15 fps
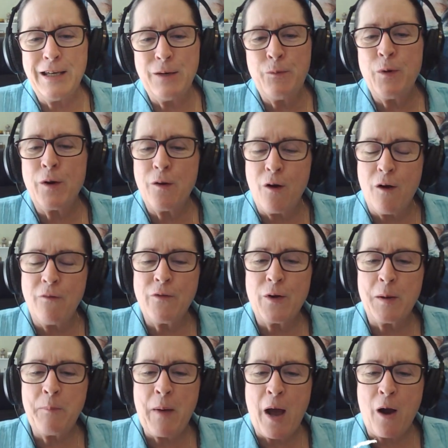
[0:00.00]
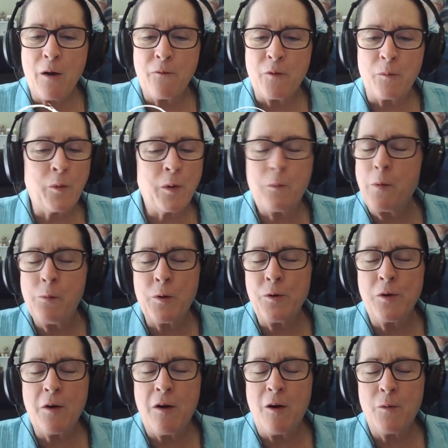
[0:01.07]
we're all very powerful, but we
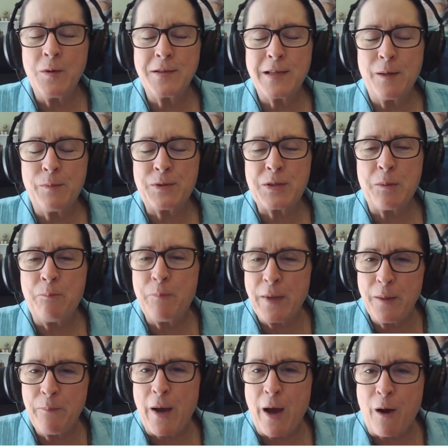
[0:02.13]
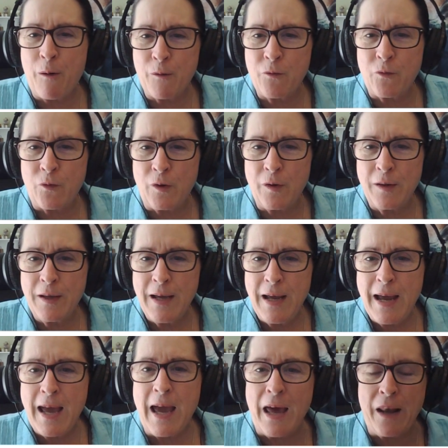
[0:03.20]
weren't always able to be powerful.
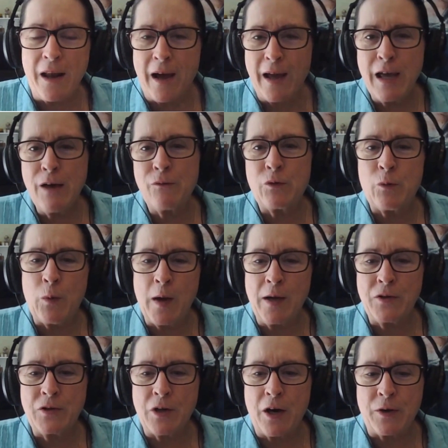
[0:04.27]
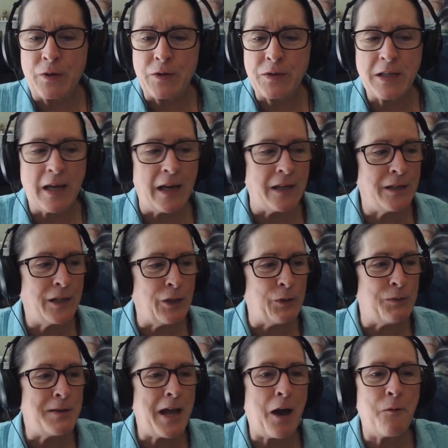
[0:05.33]
And I have granddaughters, and
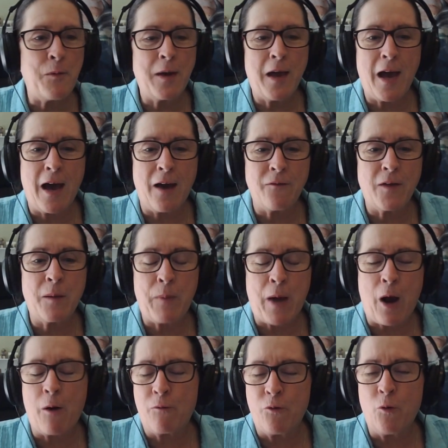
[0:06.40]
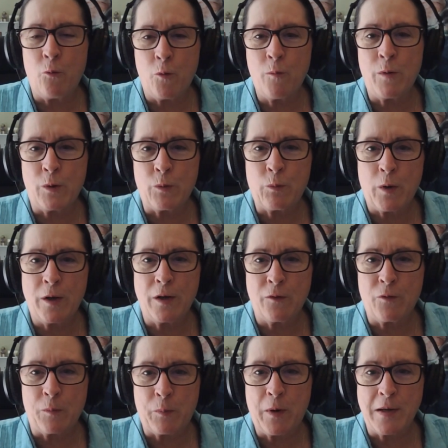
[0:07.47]
now we have a powerful woman running
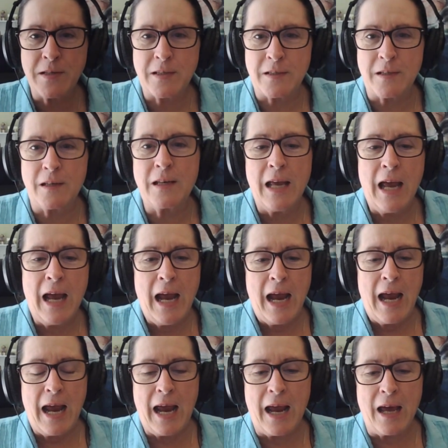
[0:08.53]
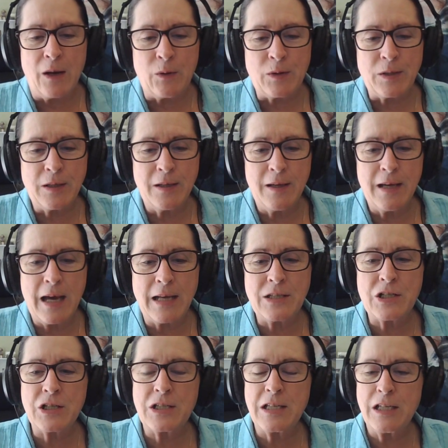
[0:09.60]
for president. And it
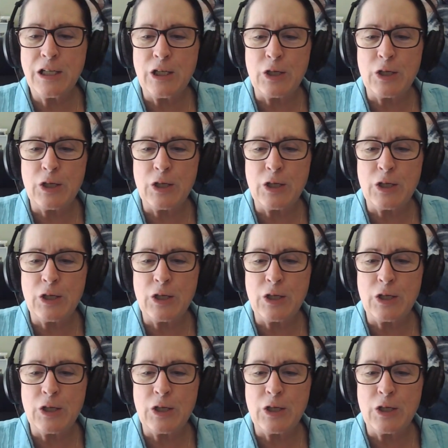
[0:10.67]
just,